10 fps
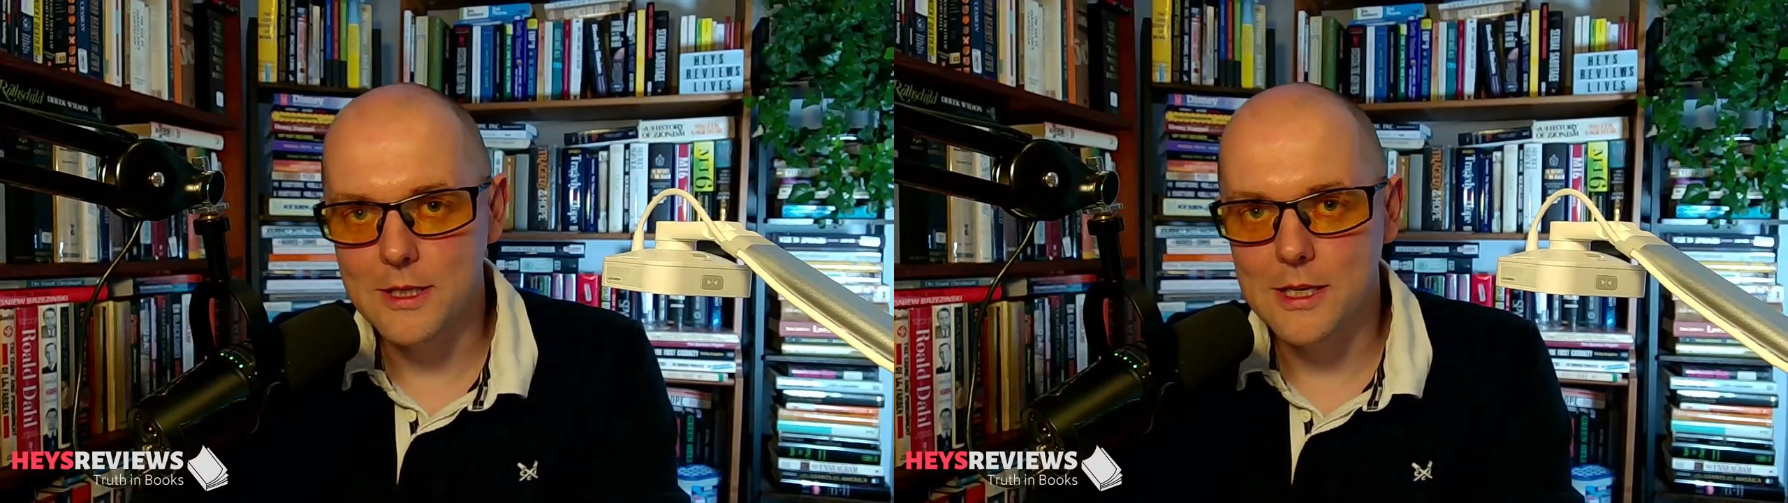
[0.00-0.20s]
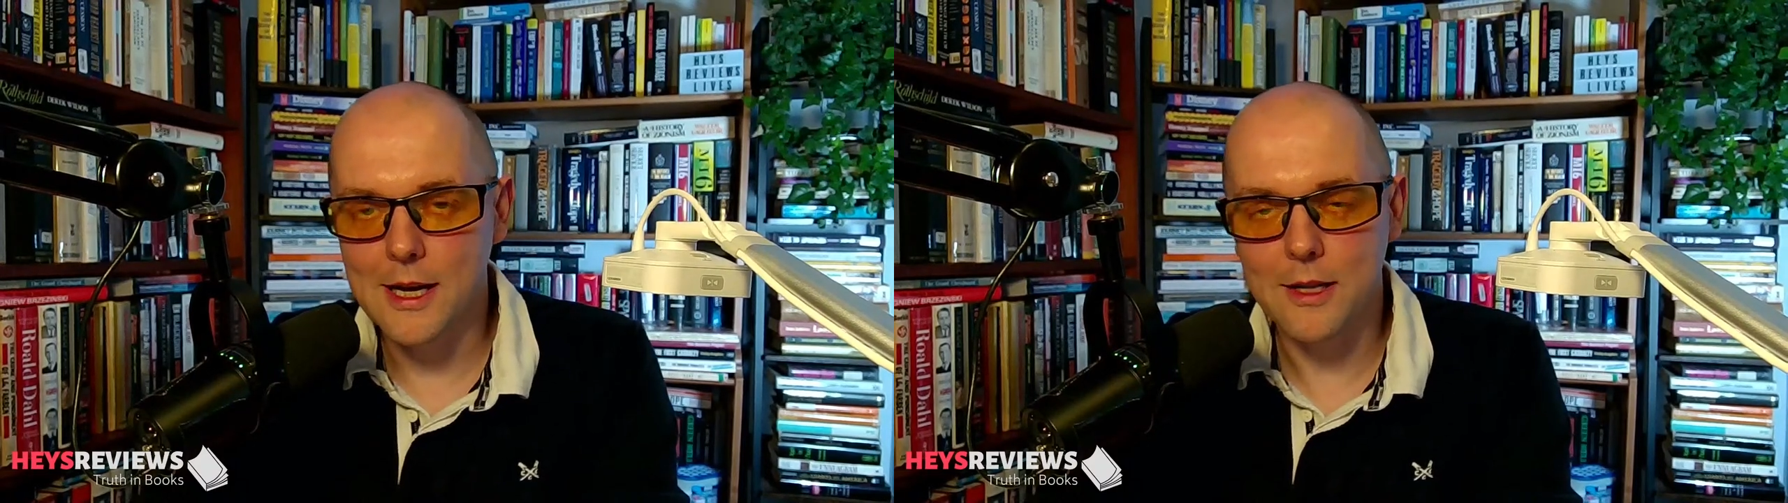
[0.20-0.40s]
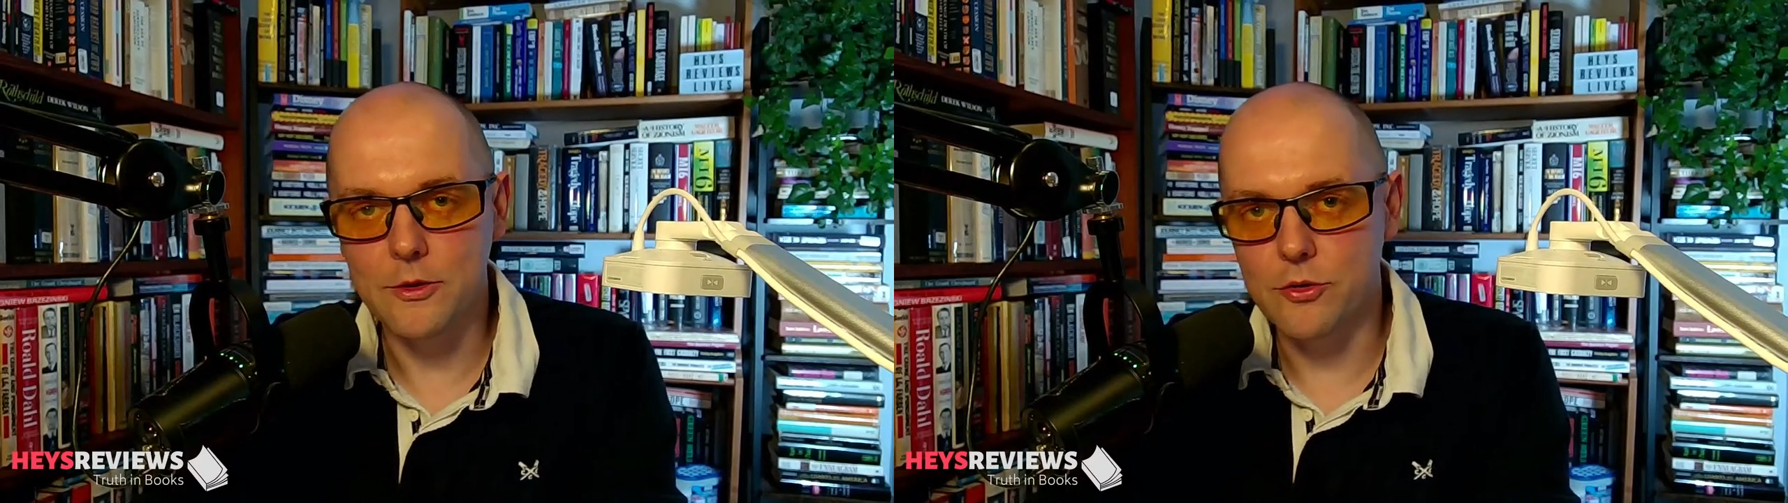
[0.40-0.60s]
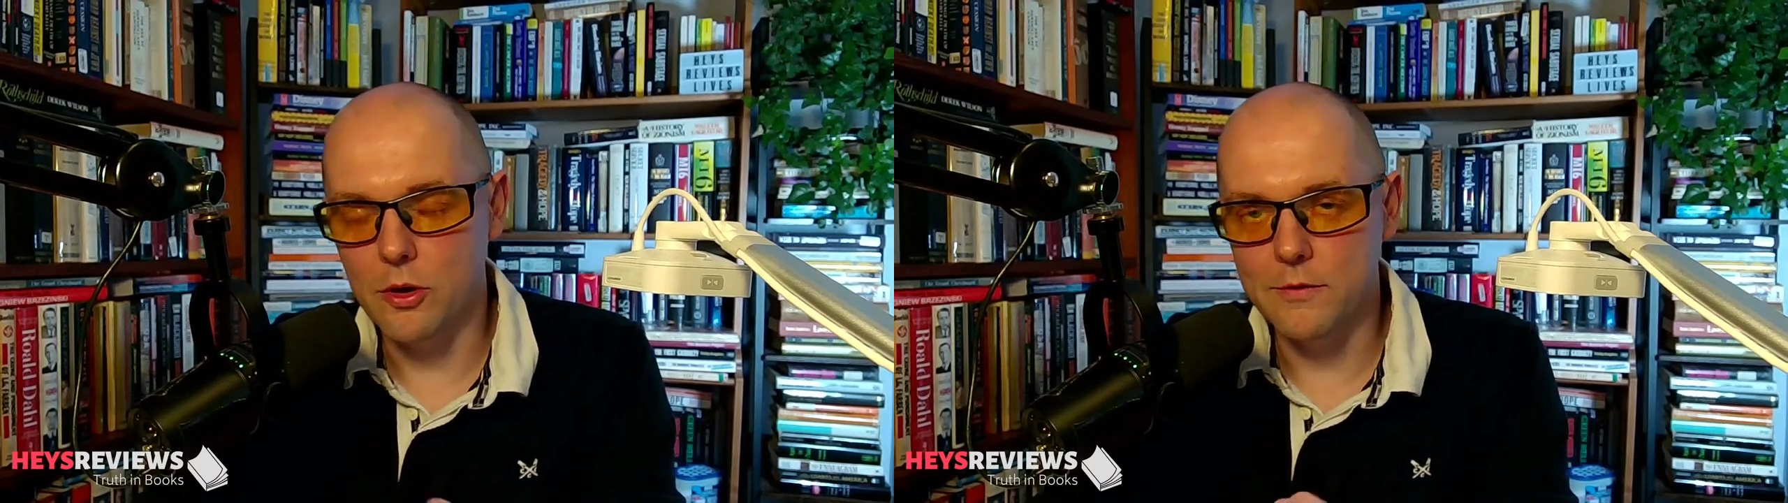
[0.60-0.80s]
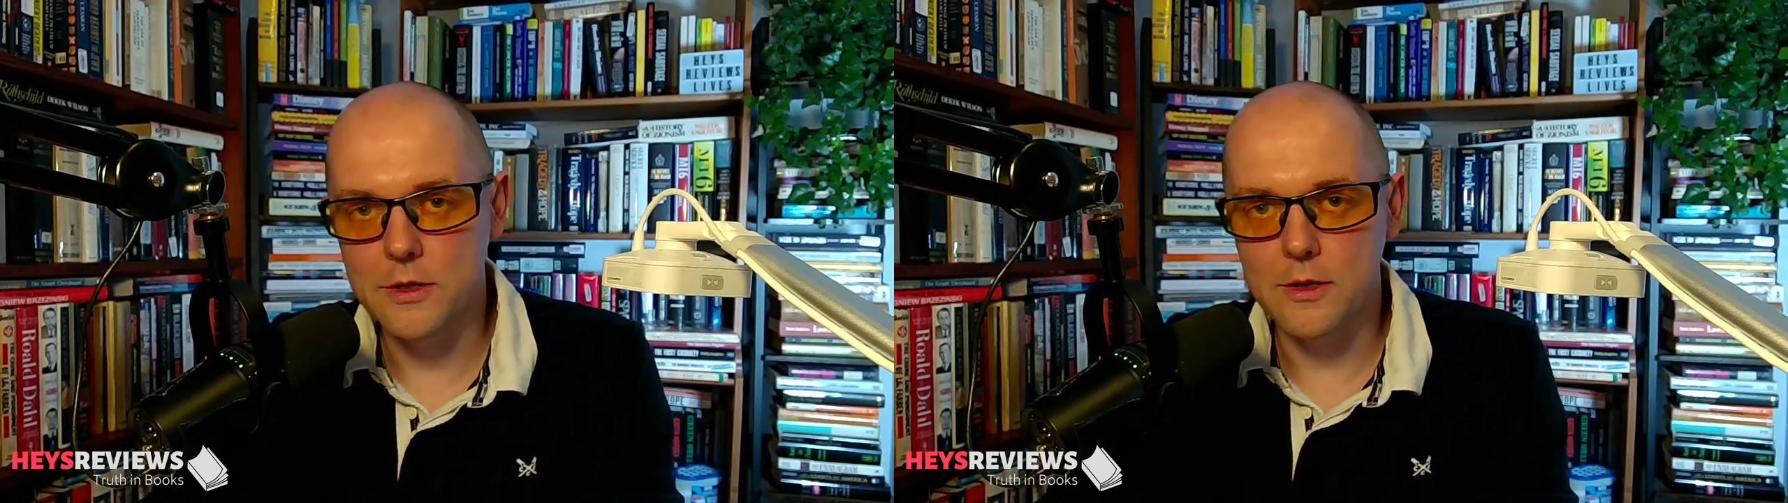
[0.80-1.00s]
style and
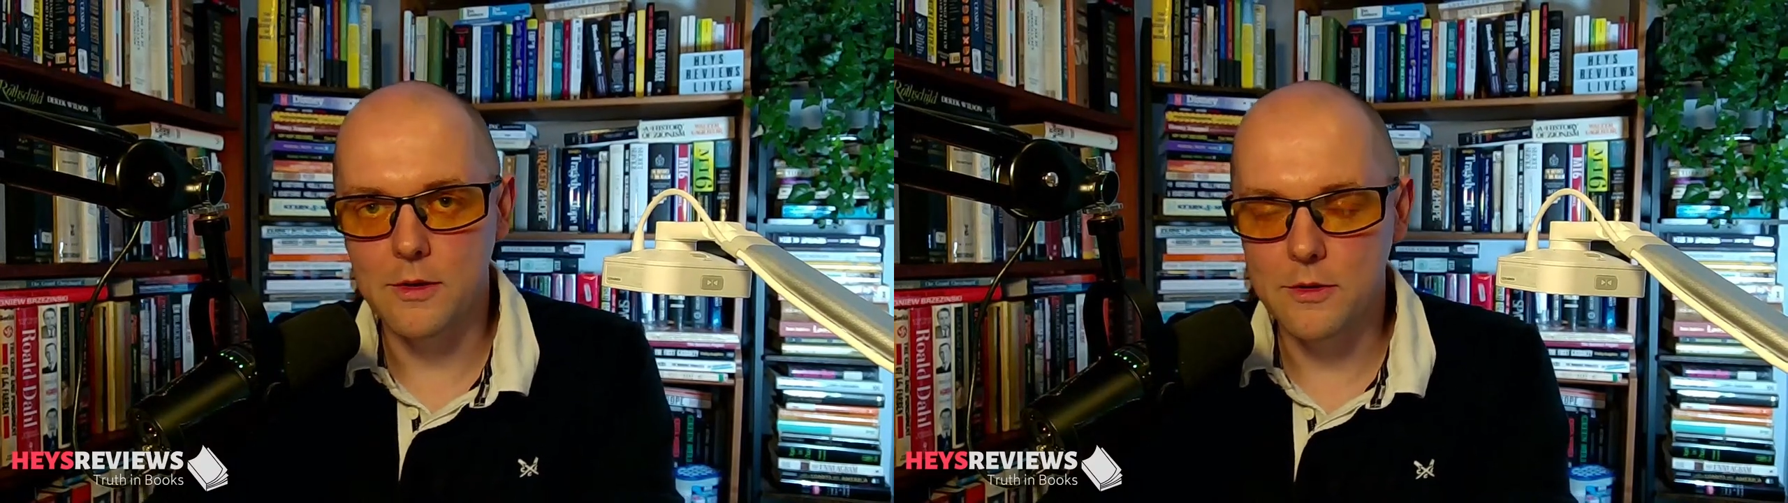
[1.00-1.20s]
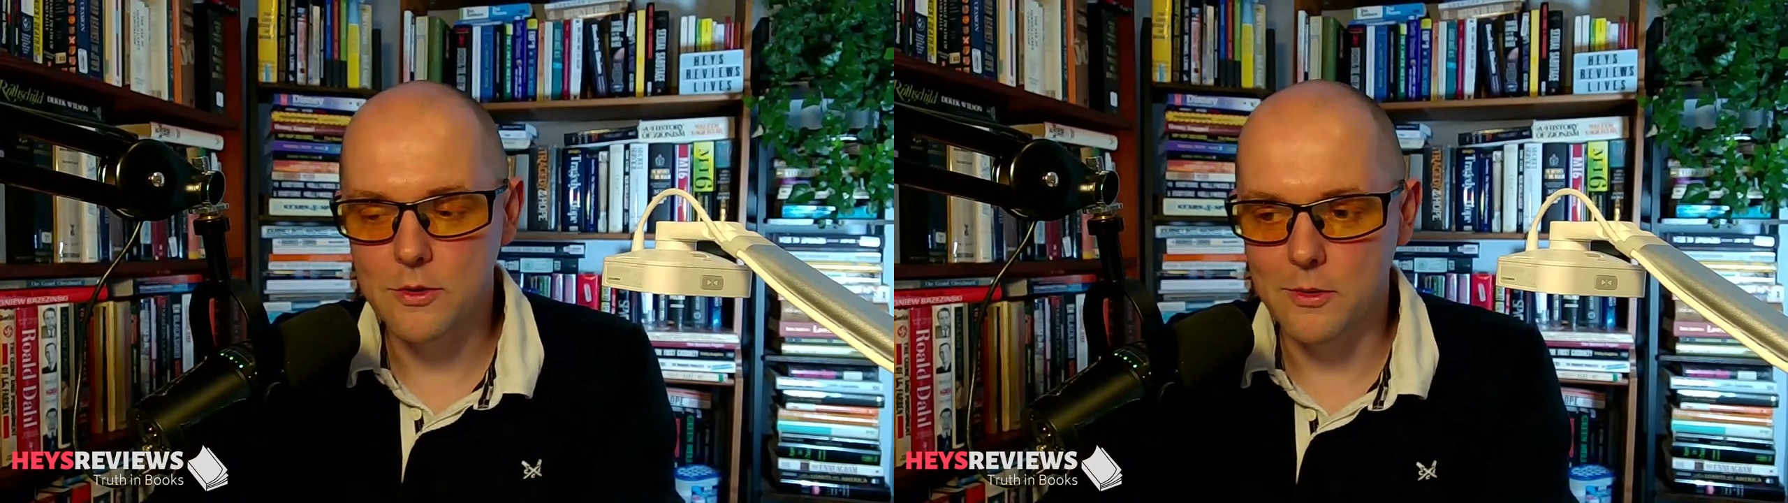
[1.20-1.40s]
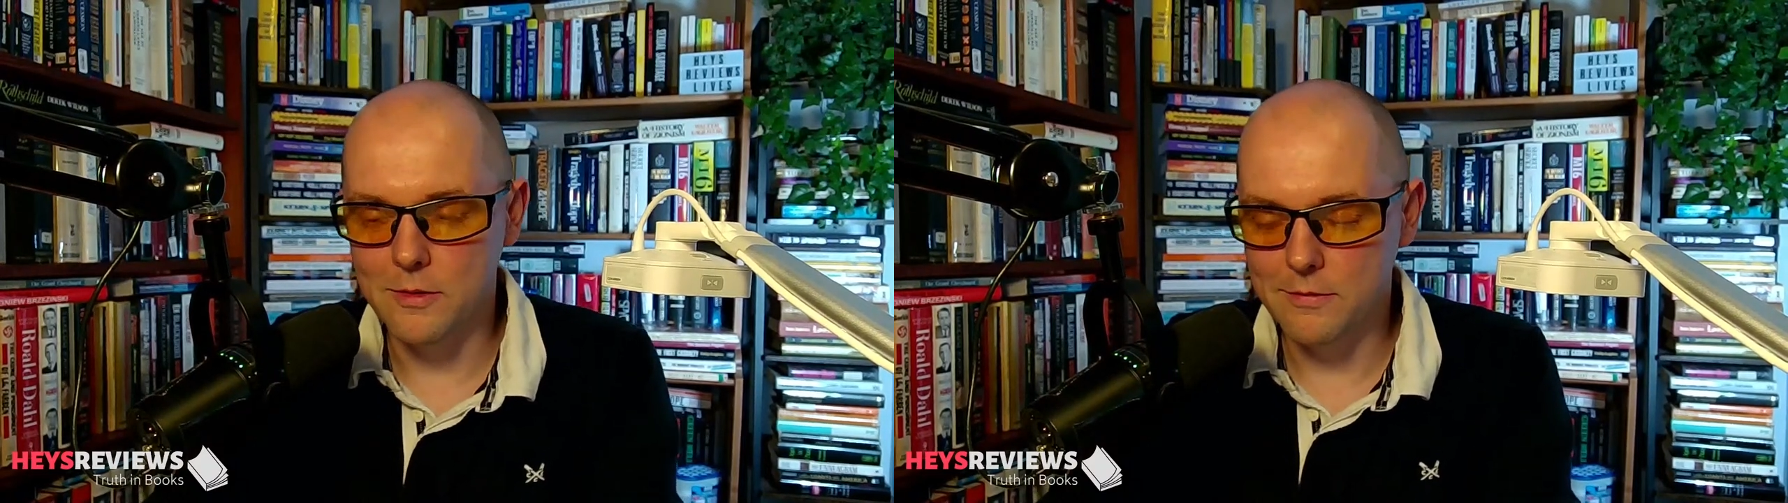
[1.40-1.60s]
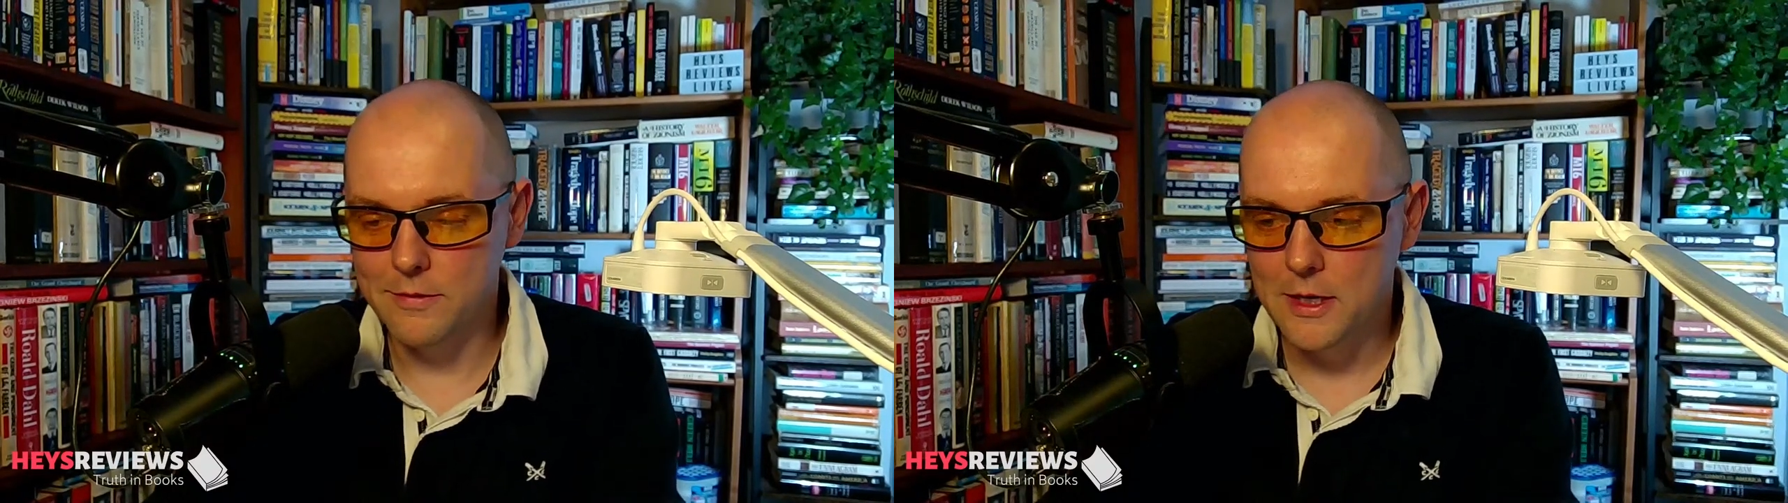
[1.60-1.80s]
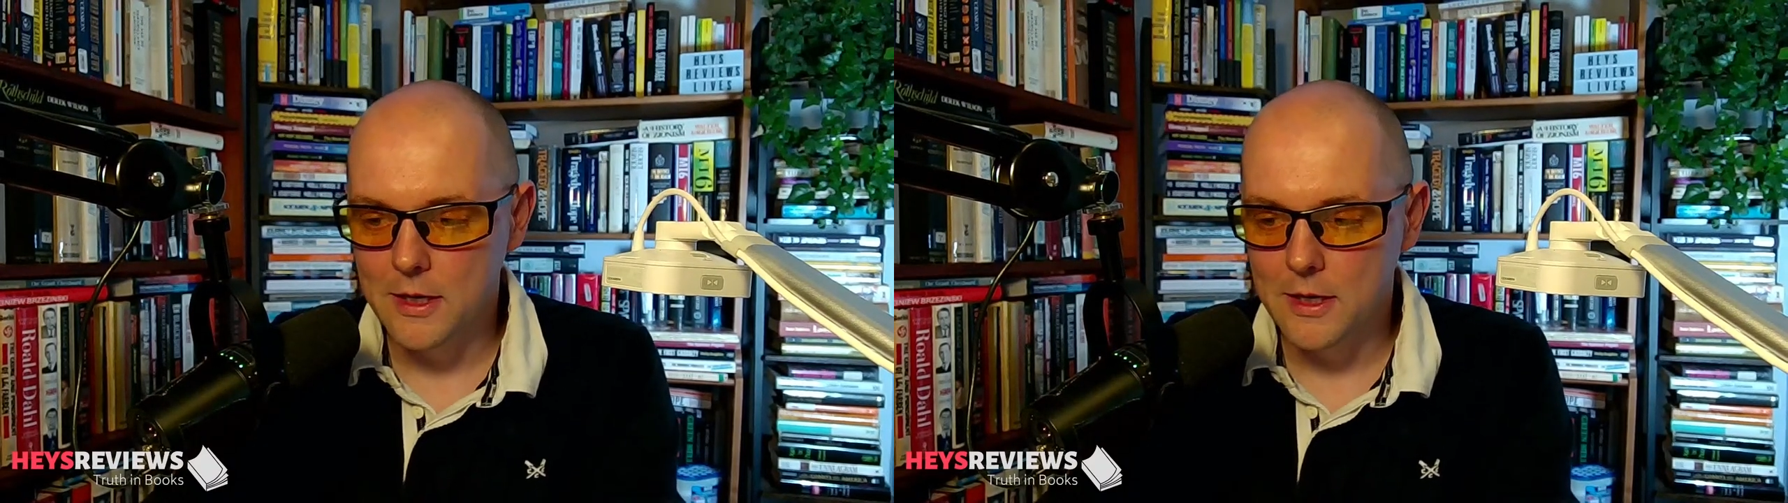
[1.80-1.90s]
drove a certain sort of